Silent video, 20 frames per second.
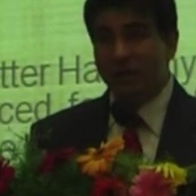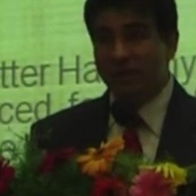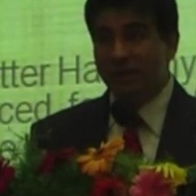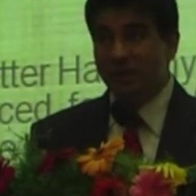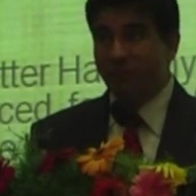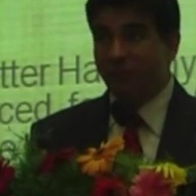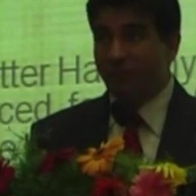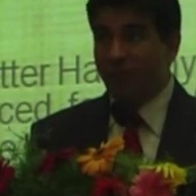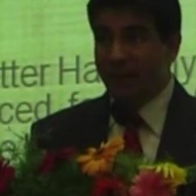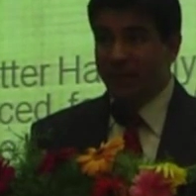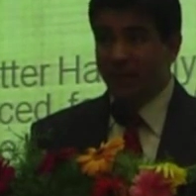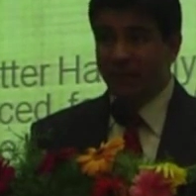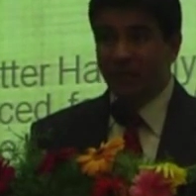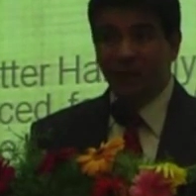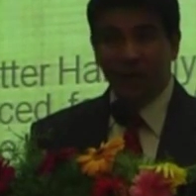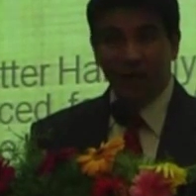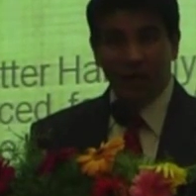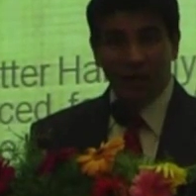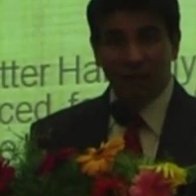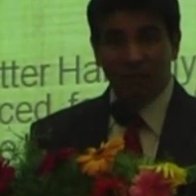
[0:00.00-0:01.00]
is the better
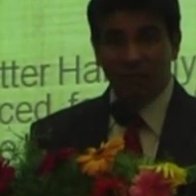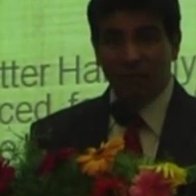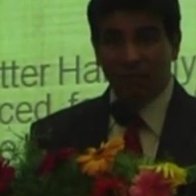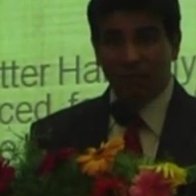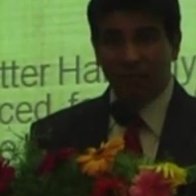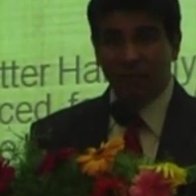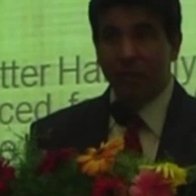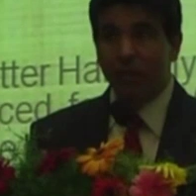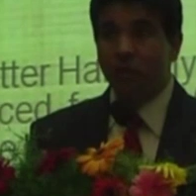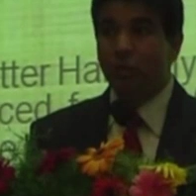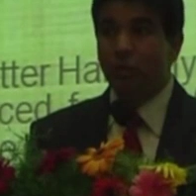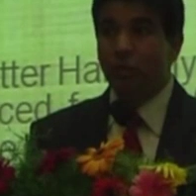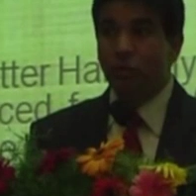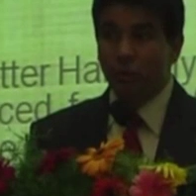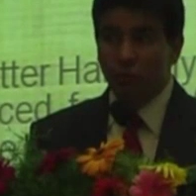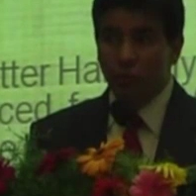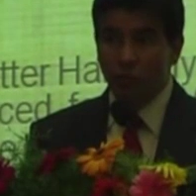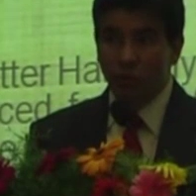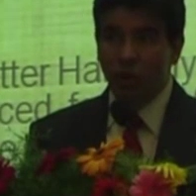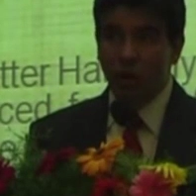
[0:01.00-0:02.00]
half. Do
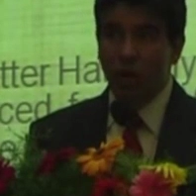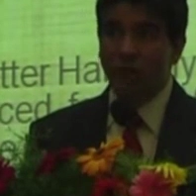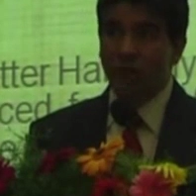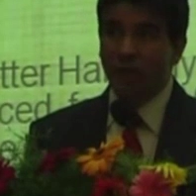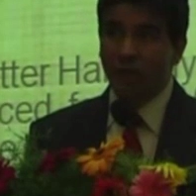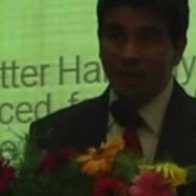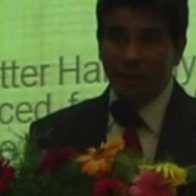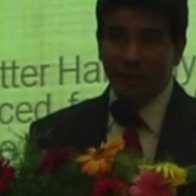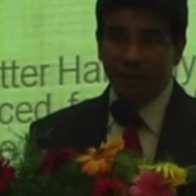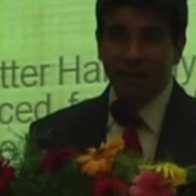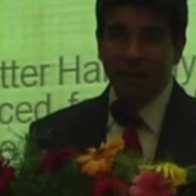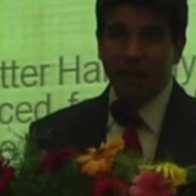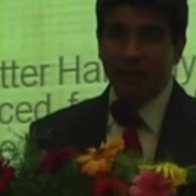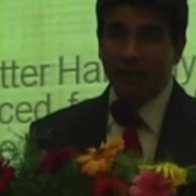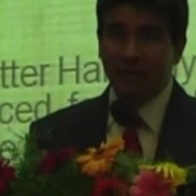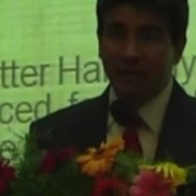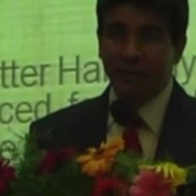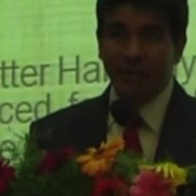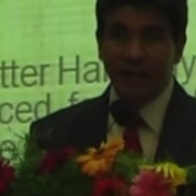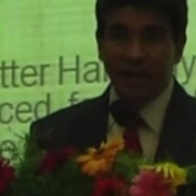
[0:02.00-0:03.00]
not
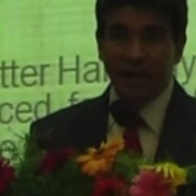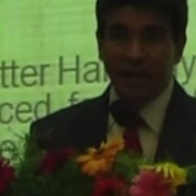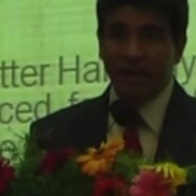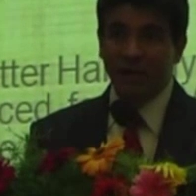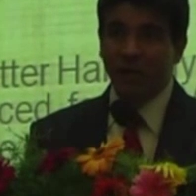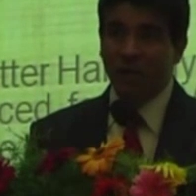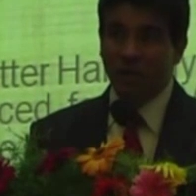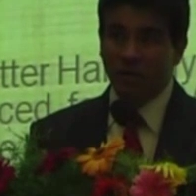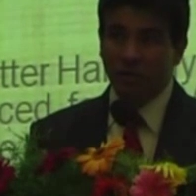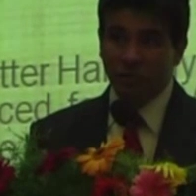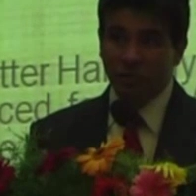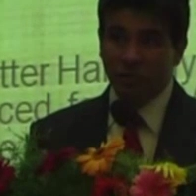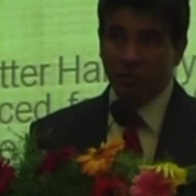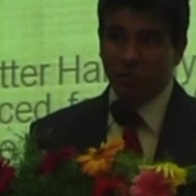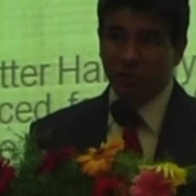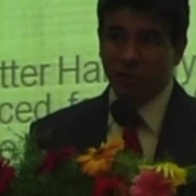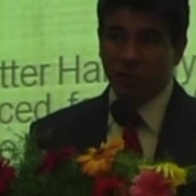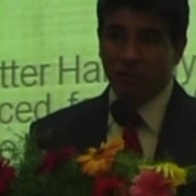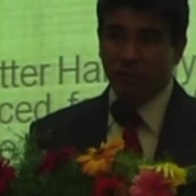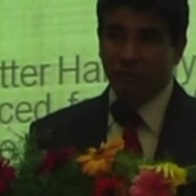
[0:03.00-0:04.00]
undermine their
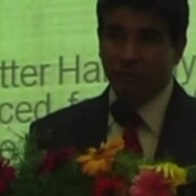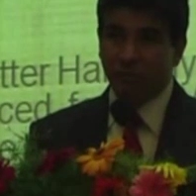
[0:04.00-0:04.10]
contribution.